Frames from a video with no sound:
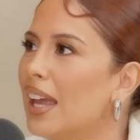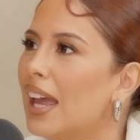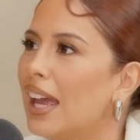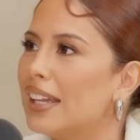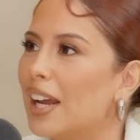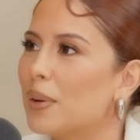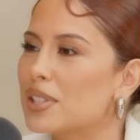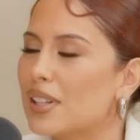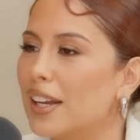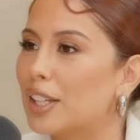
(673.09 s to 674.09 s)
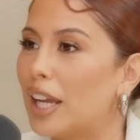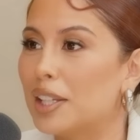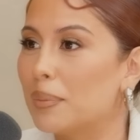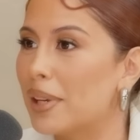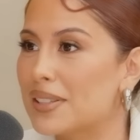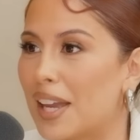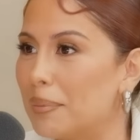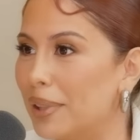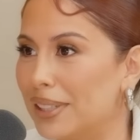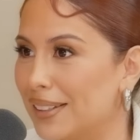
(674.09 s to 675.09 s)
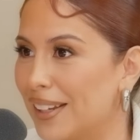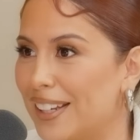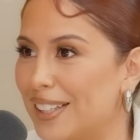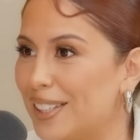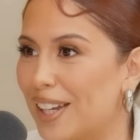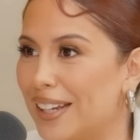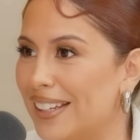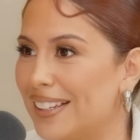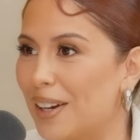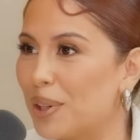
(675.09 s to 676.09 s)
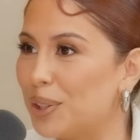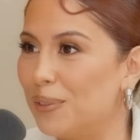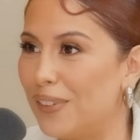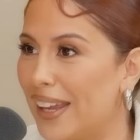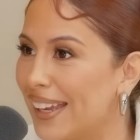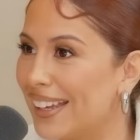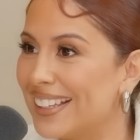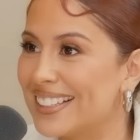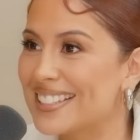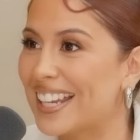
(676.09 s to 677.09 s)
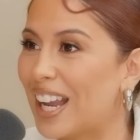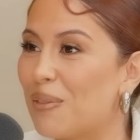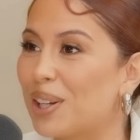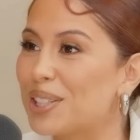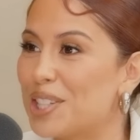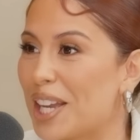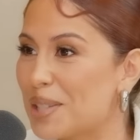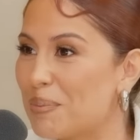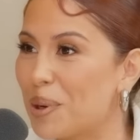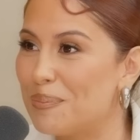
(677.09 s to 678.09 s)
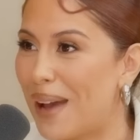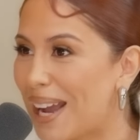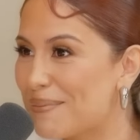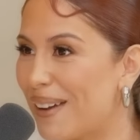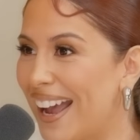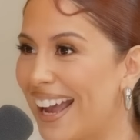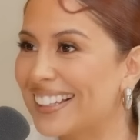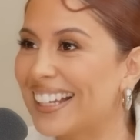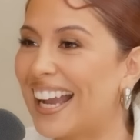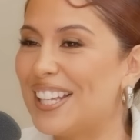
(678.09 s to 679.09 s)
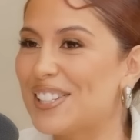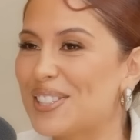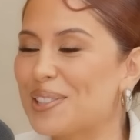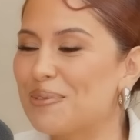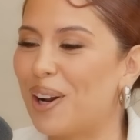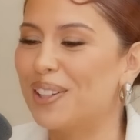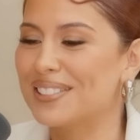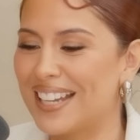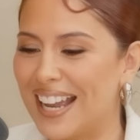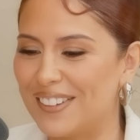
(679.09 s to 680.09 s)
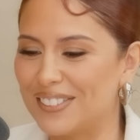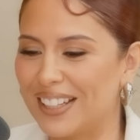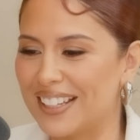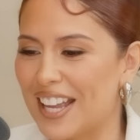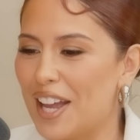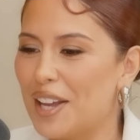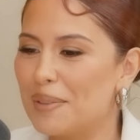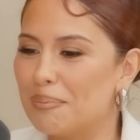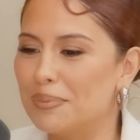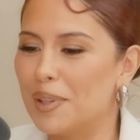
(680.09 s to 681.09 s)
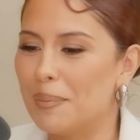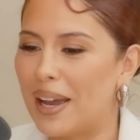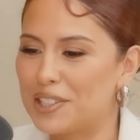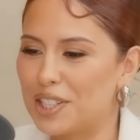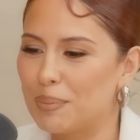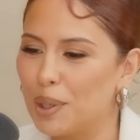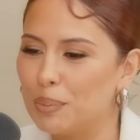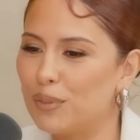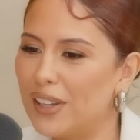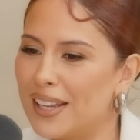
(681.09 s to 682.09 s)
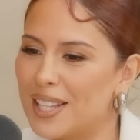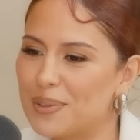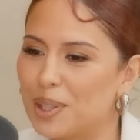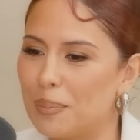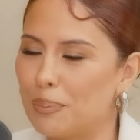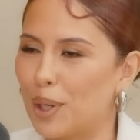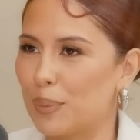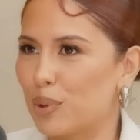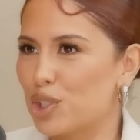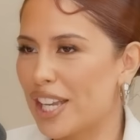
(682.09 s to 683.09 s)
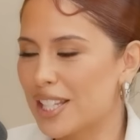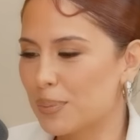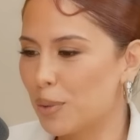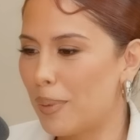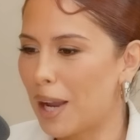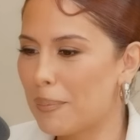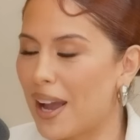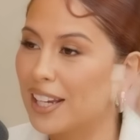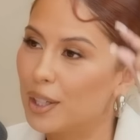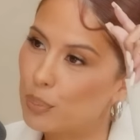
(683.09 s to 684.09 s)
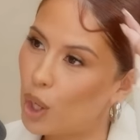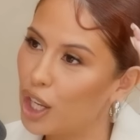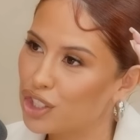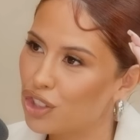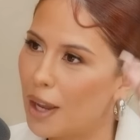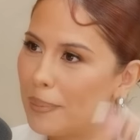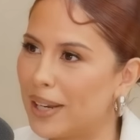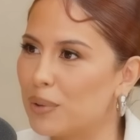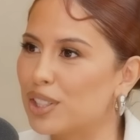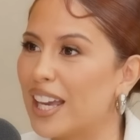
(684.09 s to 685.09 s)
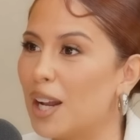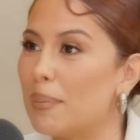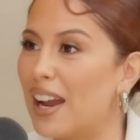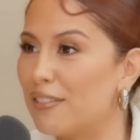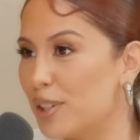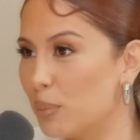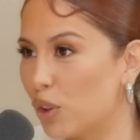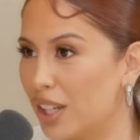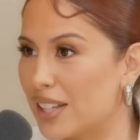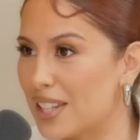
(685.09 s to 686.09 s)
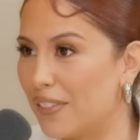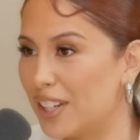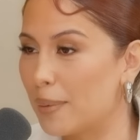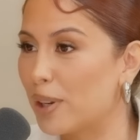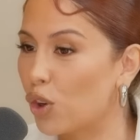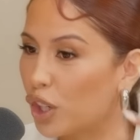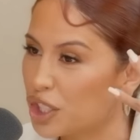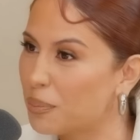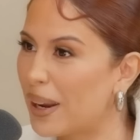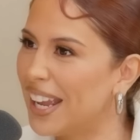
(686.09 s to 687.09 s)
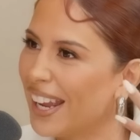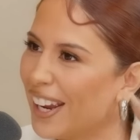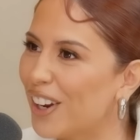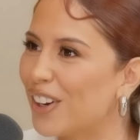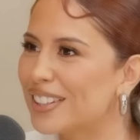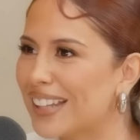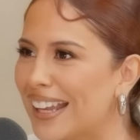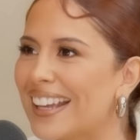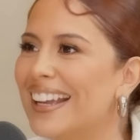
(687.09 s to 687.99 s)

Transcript: And I was like, I need to make side money. Like I want new Vans. Like I want a JanSport backpack. Like I used to want to have like the matching purple Vans with the purple JanSport backpack and a bra strap. And I would get up every morning at 7 a.m. and crunch my hair. And like,